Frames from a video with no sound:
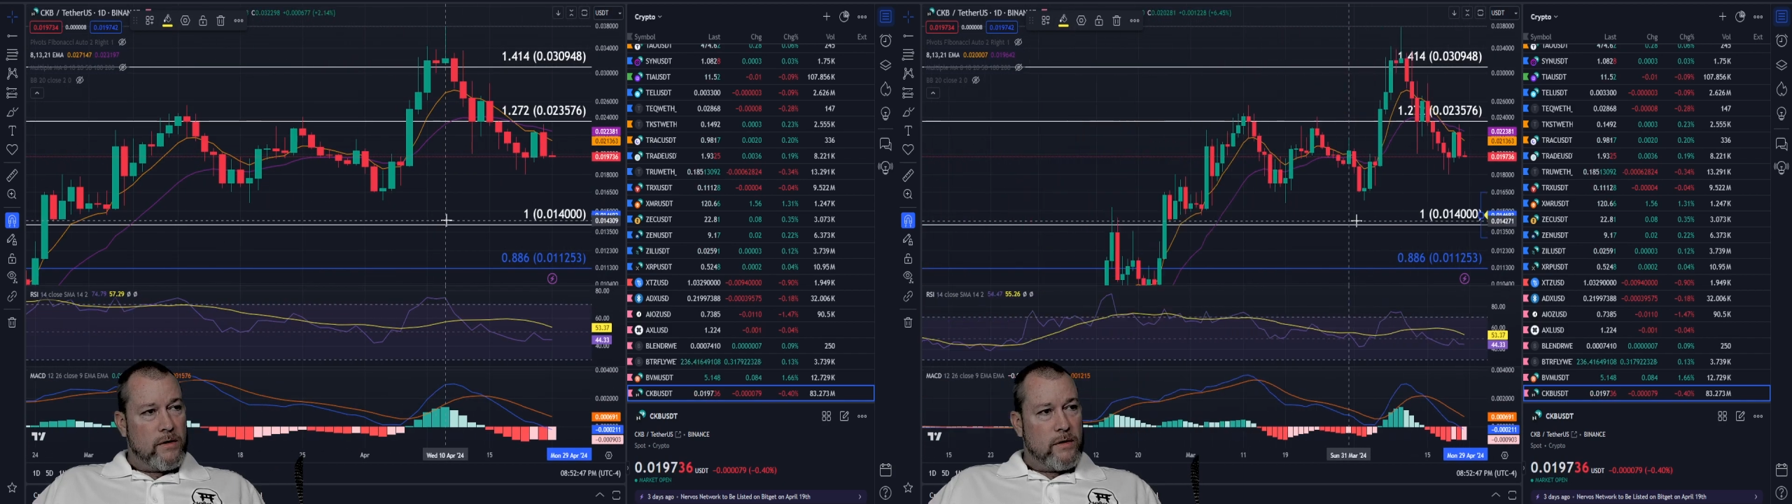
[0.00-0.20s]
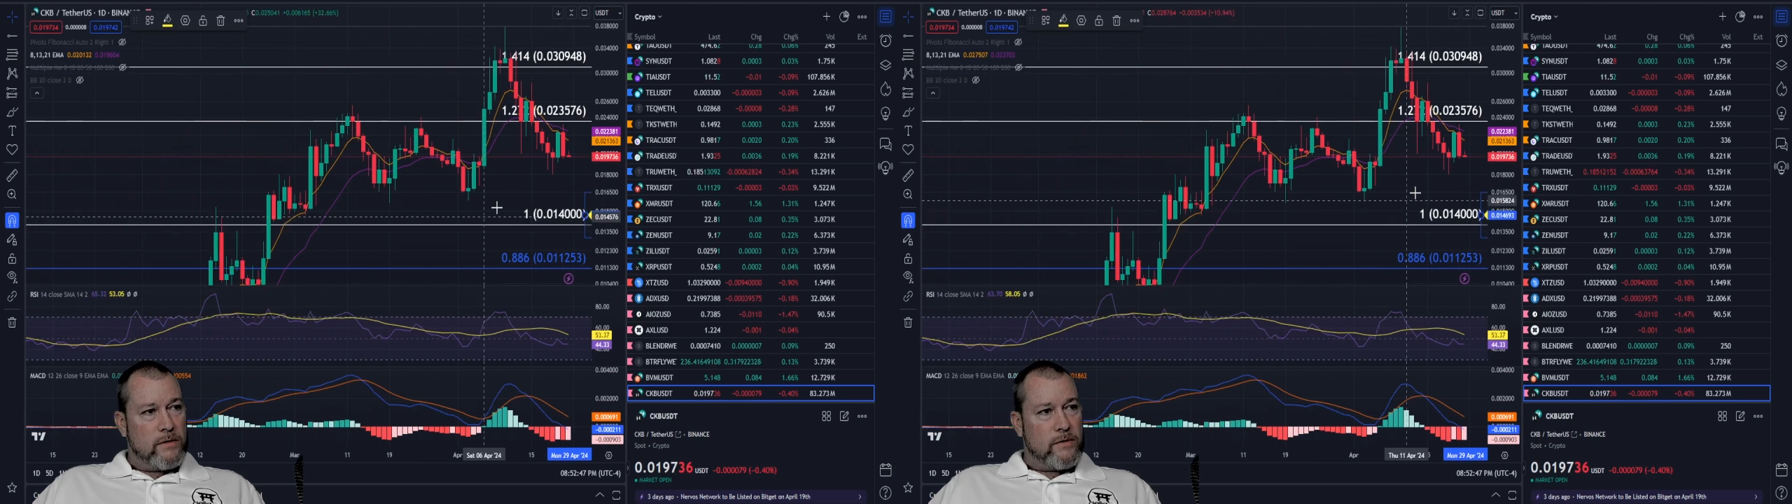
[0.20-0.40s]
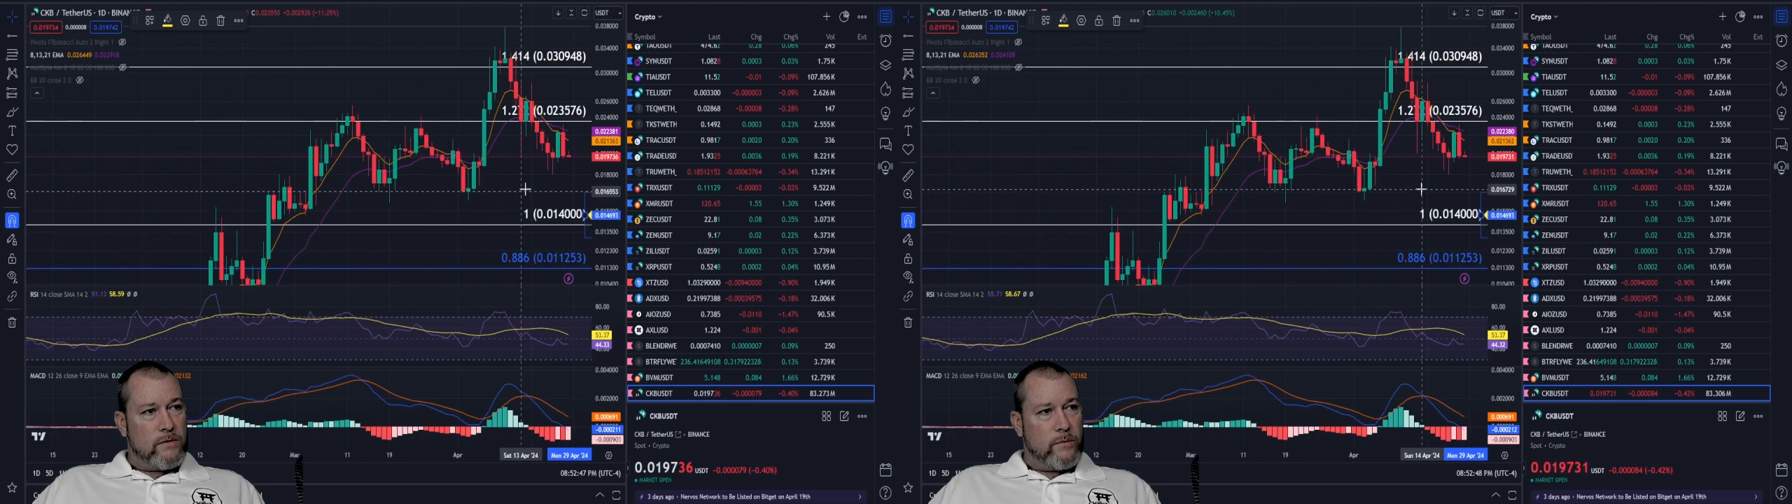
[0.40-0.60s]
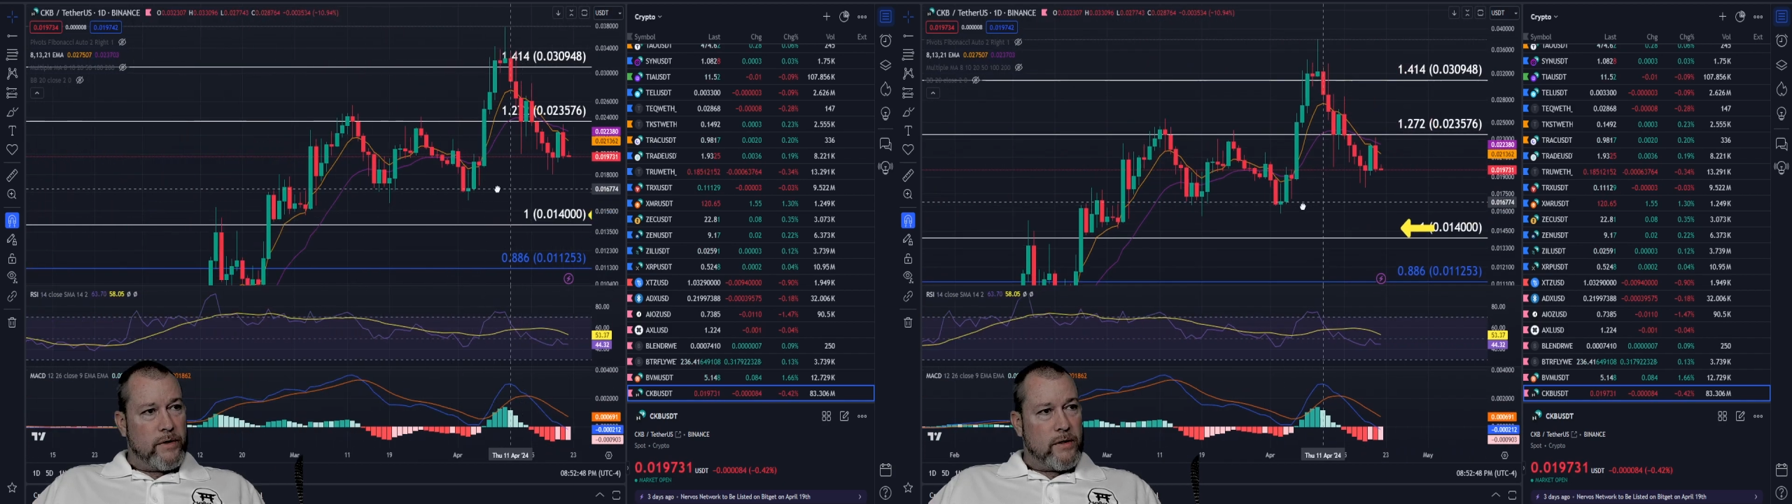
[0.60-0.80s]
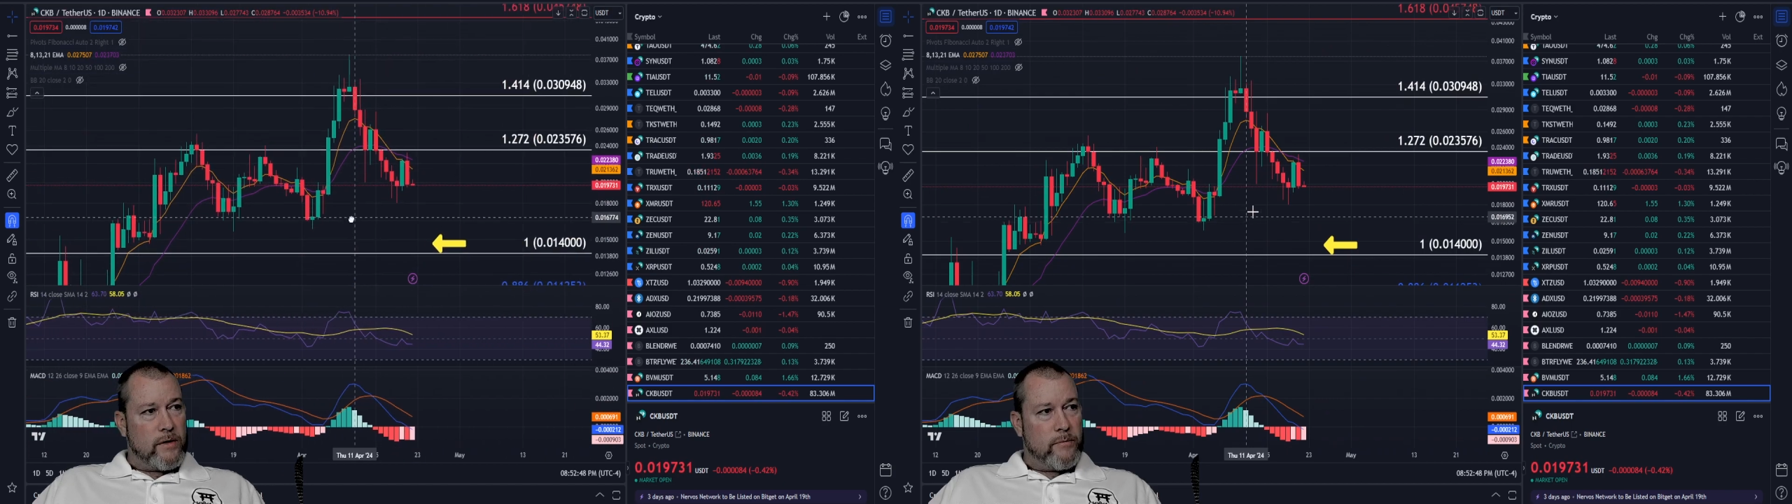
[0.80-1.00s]
until we
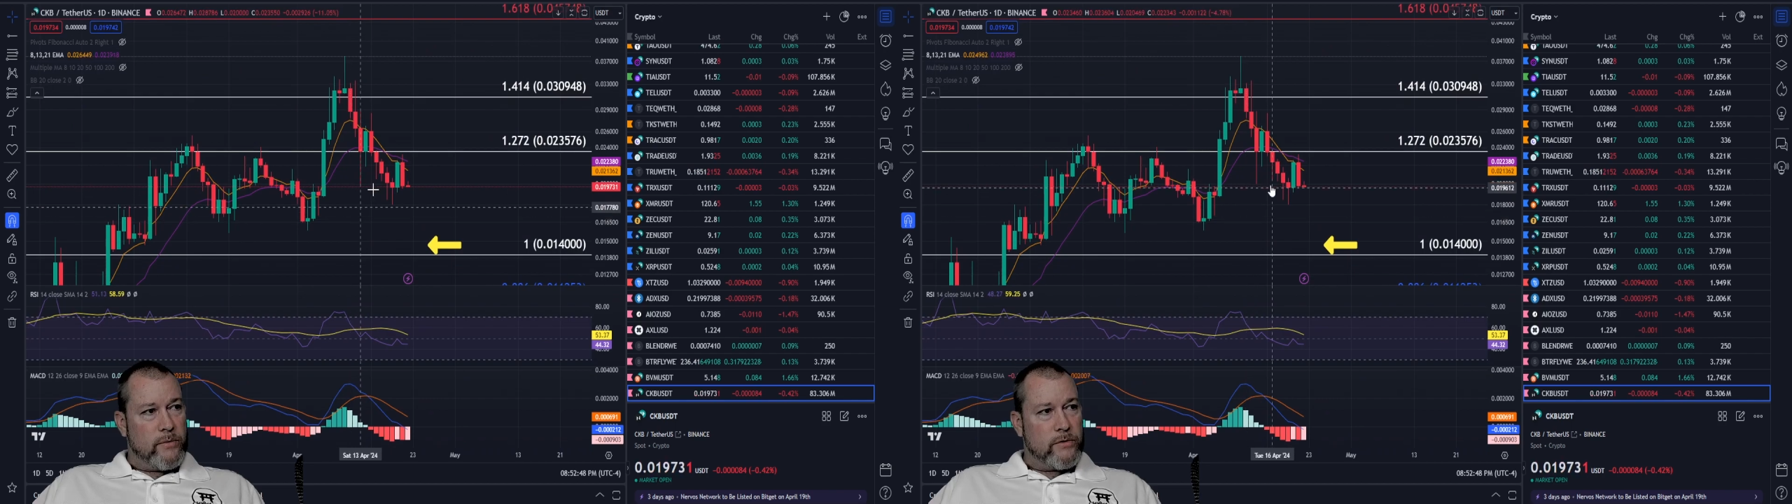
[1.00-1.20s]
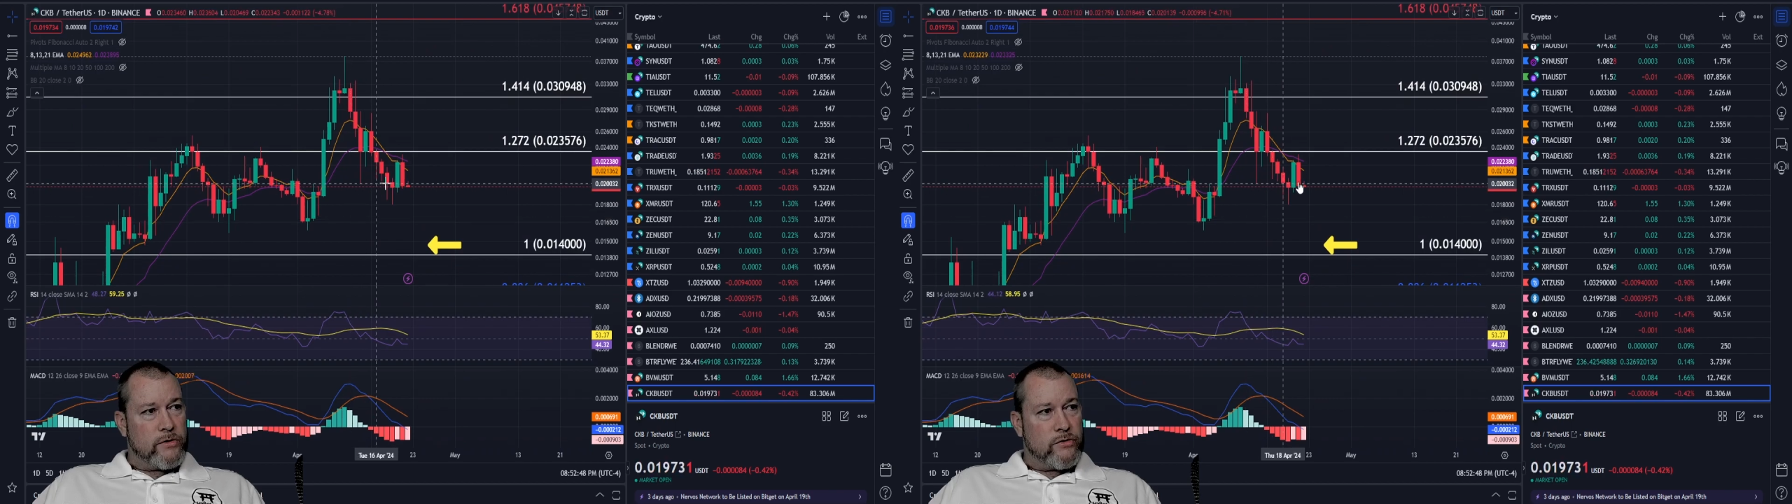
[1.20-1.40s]
get a bullish